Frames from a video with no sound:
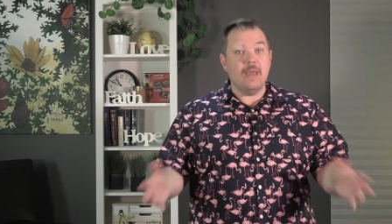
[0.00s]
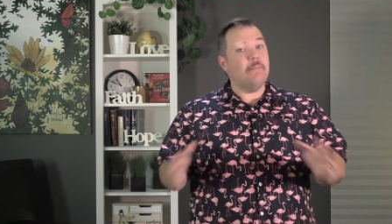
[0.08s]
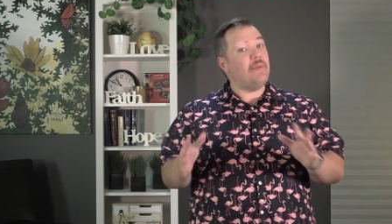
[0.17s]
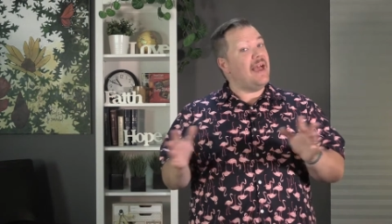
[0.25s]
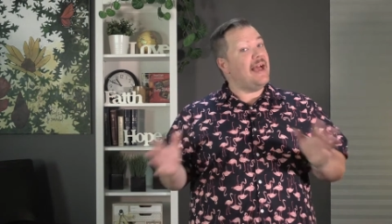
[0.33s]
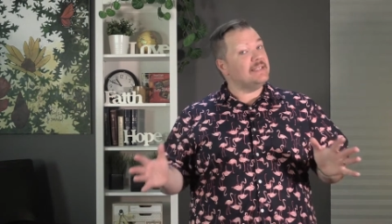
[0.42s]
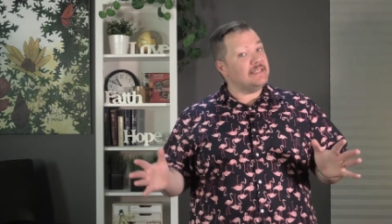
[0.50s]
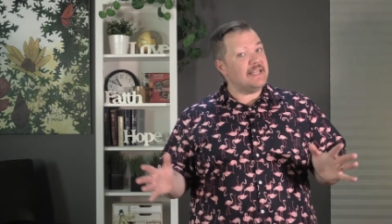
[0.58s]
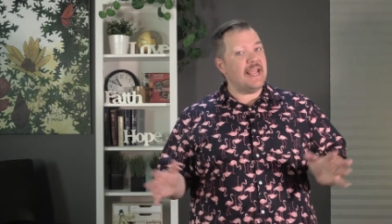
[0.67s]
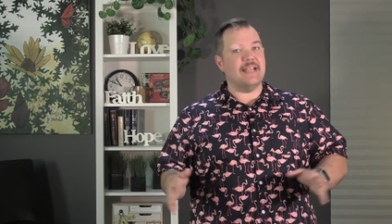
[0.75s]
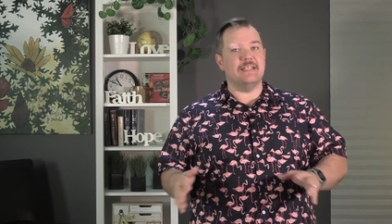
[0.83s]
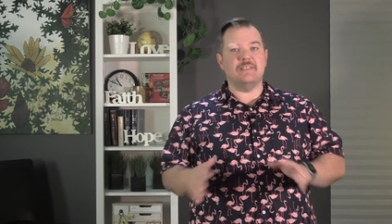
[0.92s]
past
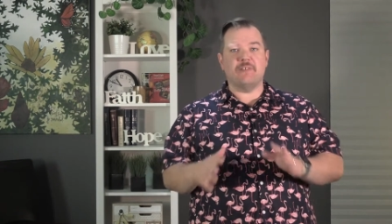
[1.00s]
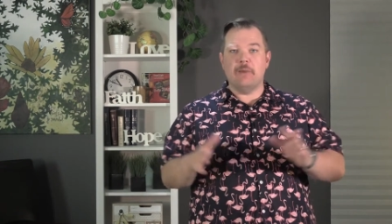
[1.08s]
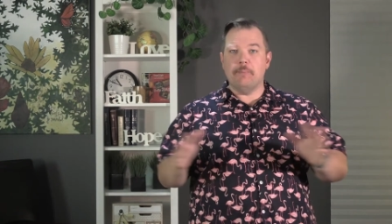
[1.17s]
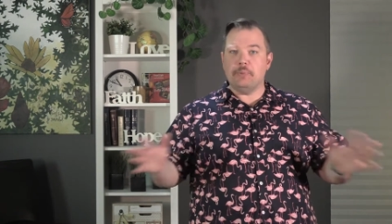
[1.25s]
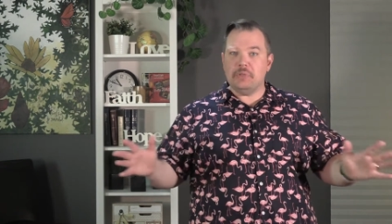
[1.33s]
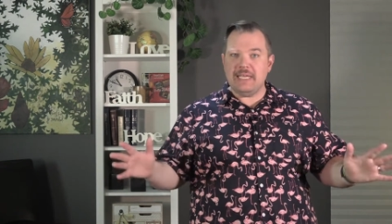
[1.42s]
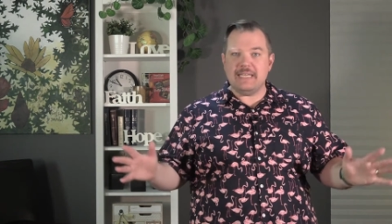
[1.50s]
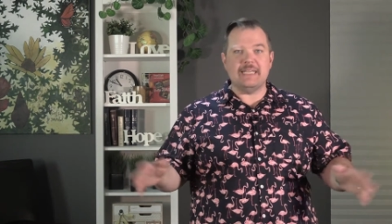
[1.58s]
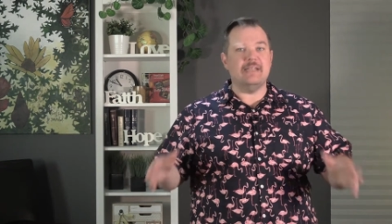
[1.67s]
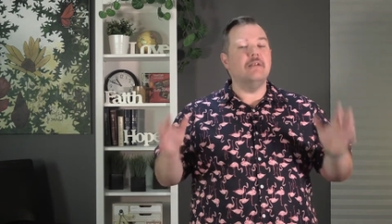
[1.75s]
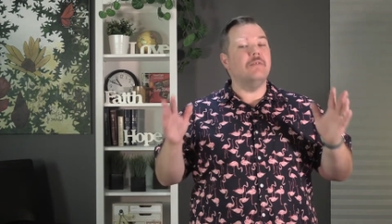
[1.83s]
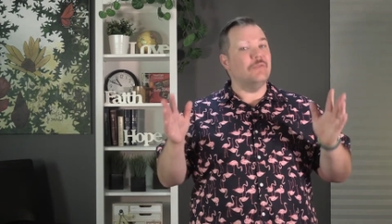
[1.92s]
tense,
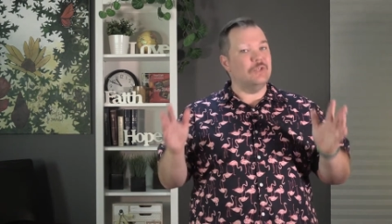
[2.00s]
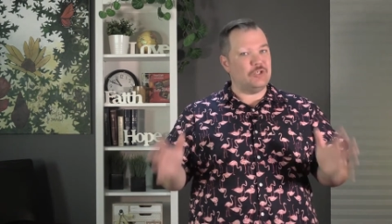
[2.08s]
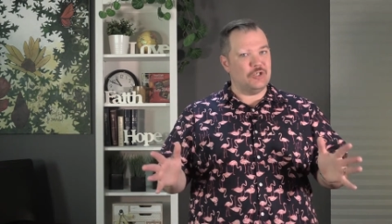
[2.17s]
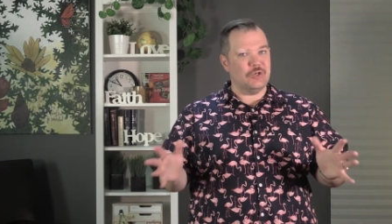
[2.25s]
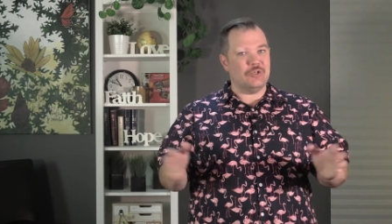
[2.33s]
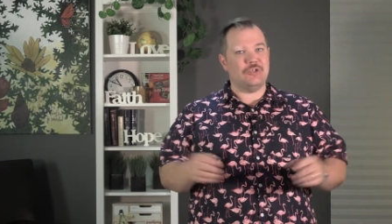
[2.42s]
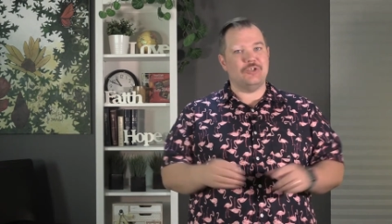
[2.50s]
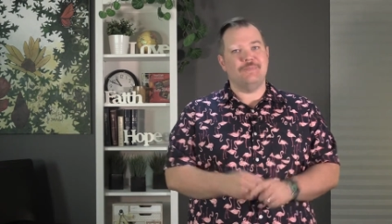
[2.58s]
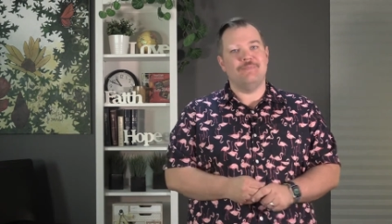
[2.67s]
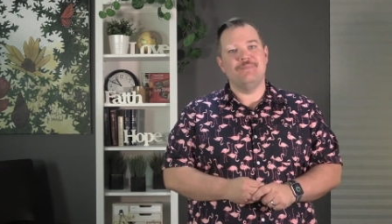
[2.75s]
completed, the church.